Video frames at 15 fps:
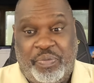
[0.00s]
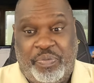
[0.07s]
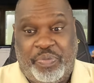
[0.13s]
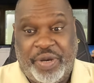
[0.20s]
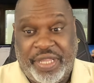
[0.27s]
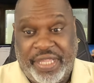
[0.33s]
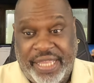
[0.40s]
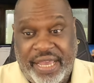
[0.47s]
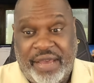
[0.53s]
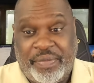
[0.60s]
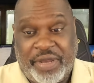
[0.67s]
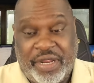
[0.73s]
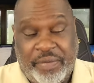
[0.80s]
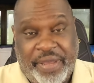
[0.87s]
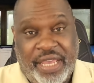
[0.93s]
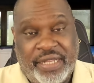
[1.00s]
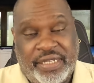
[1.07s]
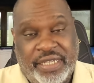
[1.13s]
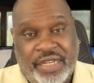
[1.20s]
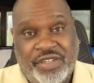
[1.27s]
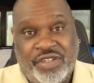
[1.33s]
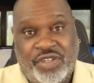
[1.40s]
But yeah, I'm going to pay
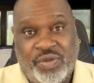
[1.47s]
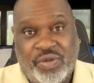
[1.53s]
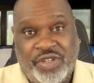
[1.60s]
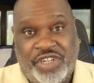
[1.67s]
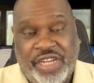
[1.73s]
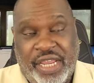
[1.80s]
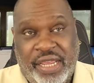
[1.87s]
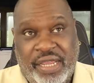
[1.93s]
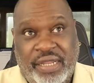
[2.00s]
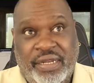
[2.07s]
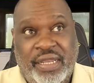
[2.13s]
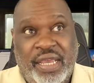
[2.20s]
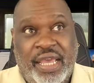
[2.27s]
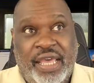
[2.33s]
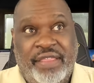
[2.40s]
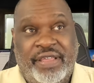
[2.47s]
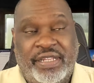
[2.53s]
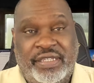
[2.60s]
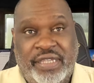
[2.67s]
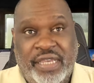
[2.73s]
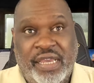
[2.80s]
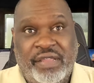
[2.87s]
attention to a chain
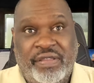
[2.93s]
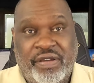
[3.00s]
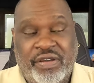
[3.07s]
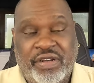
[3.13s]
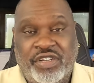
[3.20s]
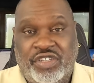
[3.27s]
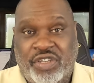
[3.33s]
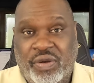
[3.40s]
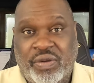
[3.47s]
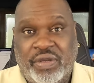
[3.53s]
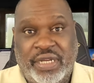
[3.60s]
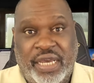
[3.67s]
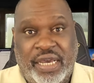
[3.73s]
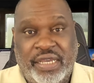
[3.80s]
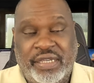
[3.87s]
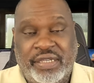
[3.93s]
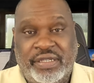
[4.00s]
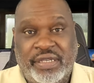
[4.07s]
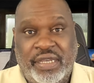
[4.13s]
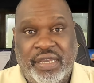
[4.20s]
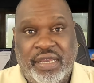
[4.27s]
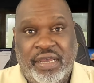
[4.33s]
that's saying they're going to
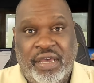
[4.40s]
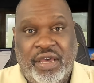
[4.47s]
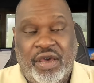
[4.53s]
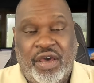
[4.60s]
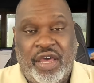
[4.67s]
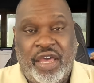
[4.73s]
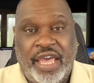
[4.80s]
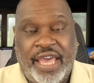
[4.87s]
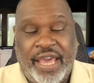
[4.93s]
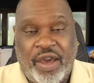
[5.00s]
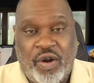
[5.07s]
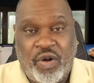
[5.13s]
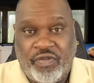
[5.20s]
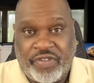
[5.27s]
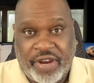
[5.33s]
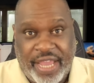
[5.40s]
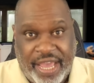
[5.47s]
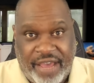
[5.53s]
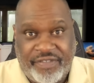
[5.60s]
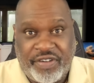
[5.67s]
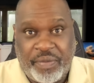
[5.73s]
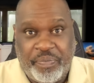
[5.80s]
tokenize over
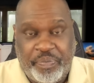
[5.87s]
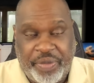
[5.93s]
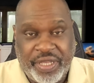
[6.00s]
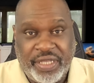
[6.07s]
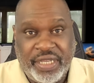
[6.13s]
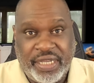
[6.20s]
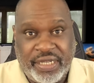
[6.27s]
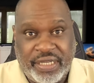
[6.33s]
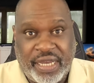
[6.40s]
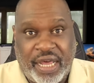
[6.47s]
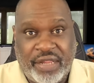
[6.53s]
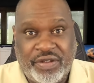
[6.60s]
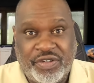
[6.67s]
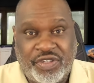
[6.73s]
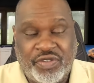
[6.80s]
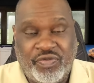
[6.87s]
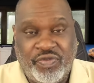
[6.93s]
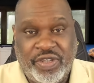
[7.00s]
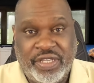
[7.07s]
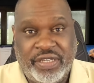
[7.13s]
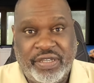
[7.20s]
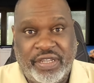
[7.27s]
$500 million
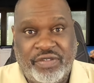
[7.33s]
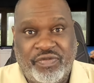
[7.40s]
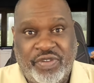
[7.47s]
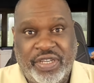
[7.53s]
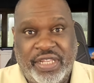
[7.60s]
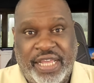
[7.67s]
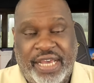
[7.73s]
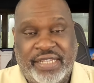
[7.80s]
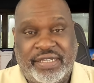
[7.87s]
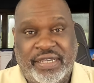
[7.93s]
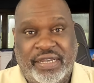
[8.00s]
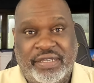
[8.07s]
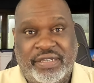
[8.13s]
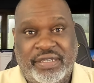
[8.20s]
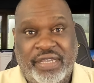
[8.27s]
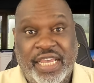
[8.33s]
in real assets